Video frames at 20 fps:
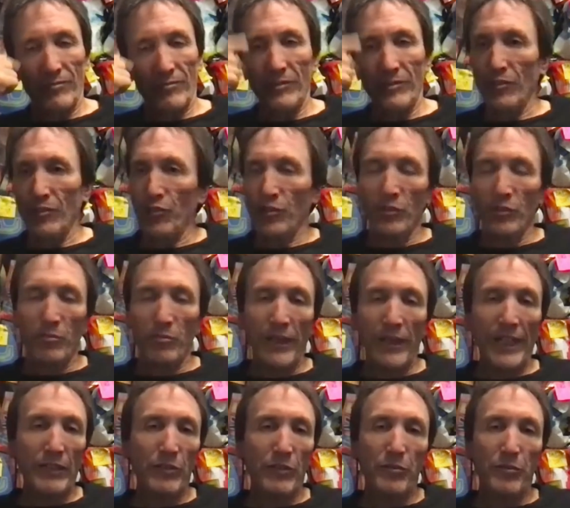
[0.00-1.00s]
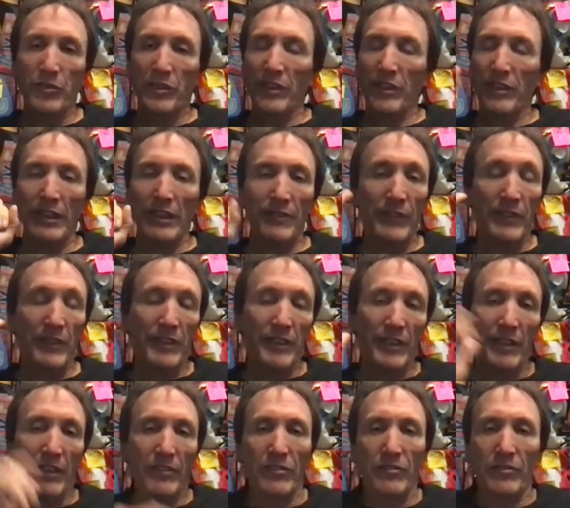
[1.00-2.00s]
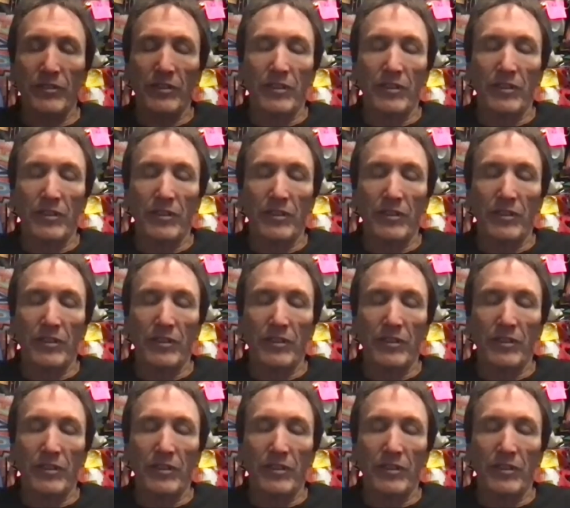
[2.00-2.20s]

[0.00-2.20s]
considered bankruptcy and everything else.